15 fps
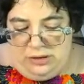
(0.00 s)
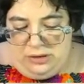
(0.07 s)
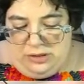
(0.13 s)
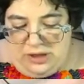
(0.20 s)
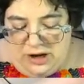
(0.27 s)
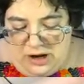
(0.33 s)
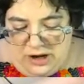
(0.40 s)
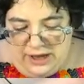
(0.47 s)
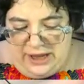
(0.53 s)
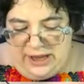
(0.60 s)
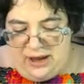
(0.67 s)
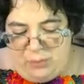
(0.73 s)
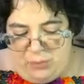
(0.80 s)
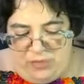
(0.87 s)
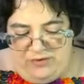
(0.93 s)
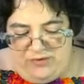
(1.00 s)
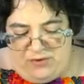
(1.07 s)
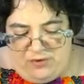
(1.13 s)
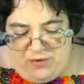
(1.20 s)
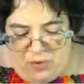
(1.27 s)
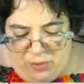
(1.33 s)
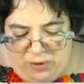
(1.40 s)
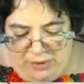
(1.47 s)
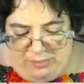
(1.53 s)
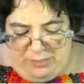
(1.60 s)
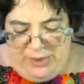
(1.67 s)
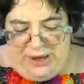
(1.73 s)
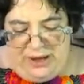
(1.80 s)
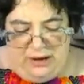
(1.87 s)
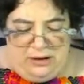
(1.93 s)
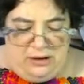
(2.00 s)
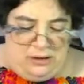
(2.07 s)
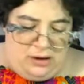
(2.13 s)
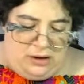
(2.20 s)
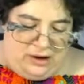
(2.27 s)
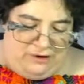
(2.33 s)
than I can with a rolling pin.